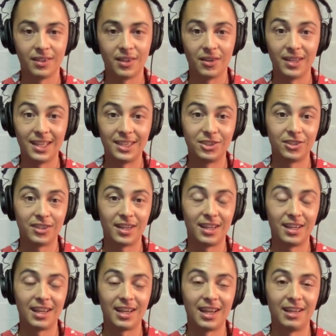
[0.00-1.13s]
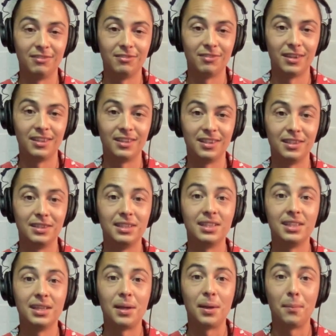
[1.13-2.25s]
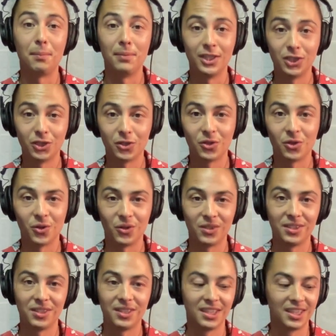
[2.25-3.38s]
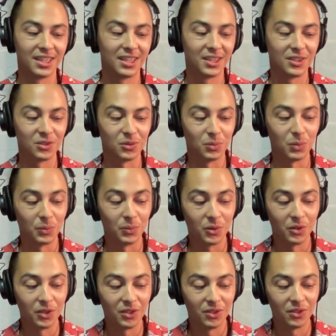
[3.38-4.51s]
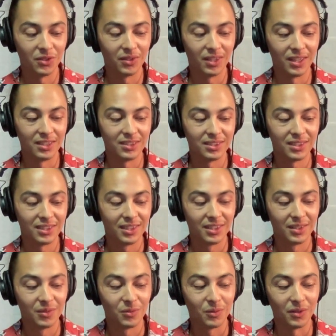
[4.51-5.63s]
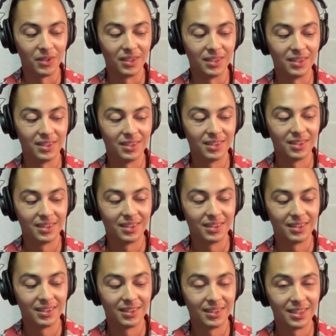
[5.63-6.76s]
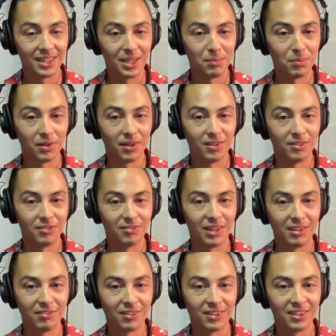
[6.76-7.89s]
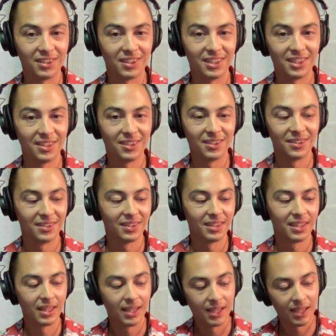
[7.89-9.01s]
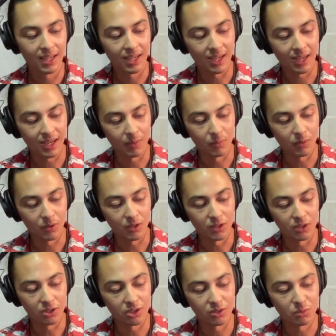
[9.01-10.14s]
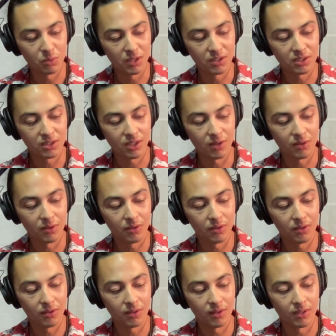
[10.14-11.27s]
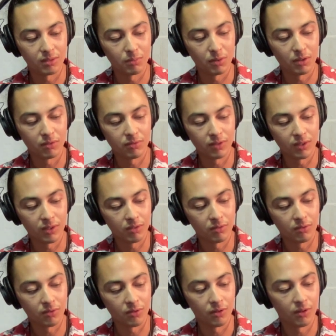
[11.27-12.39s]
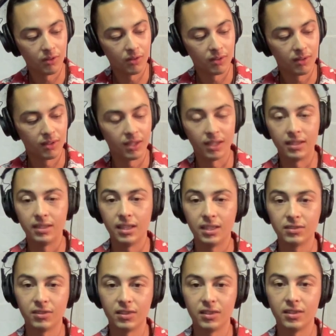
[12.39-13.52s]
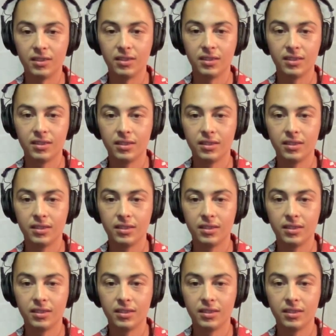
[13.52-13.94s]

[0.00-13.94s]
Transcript: Now let's try and find the D major chord. So what we're going to do is we're going to keep our ring finger here, and we're going to switch out this middle finger for the index finger,